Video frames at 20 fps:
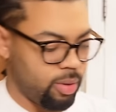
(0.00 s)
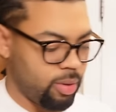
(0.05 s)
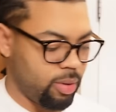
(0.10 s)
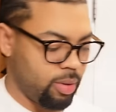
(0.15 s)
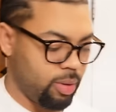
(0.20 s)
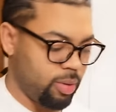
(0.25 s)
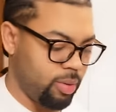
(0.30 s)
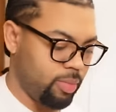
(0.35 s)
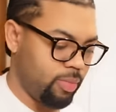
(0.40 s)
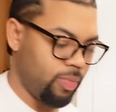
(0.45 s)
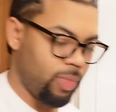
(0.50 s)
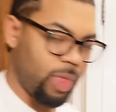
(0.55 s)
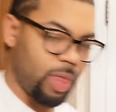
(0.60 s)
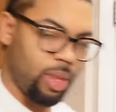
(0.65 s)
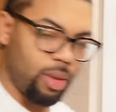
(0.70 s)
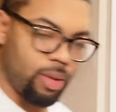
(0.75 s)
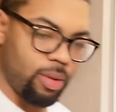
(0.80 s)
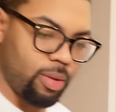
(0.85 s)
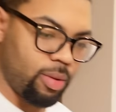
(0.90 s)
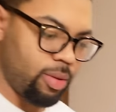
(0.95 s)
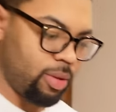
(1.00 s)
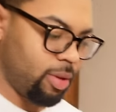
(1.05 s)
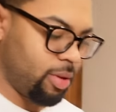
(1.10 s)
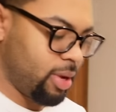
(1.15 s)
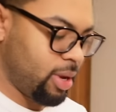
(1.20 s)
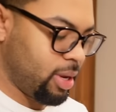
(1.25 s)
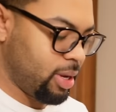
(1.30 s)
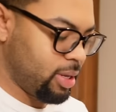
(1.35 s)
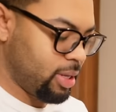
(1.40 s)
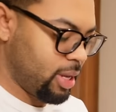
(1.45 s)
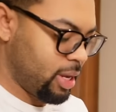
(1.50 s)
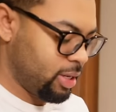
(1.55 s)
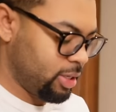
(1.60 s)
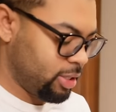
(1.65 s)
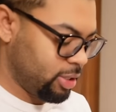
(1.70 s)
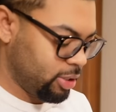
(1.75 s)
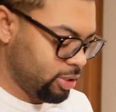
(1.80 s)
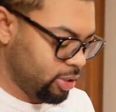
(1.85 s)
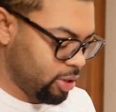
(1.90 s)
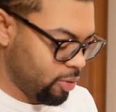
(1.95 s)
It's okay. I
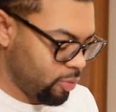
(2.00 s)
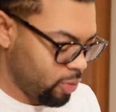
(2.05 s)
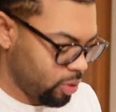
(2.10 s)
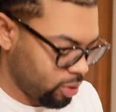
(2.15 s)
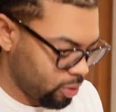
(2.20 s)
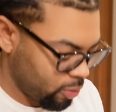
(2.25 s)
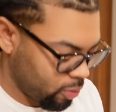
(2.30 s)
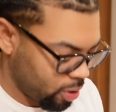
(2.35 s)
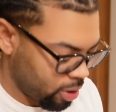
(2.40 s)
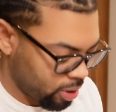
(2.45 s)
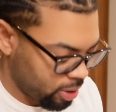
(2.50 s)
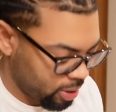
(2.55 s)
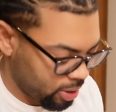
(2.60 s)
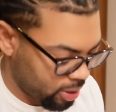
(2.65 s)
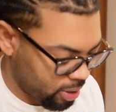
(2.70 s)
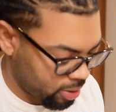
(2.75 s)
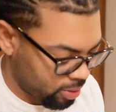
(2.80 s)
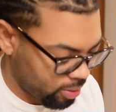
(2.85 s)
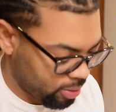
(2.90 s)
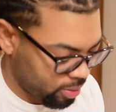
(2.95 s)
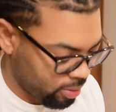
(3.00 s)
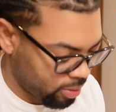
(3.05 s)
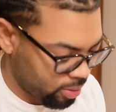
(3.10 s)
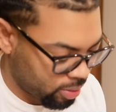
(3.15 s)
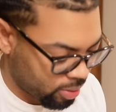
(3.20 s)
just don't want the water to get on you.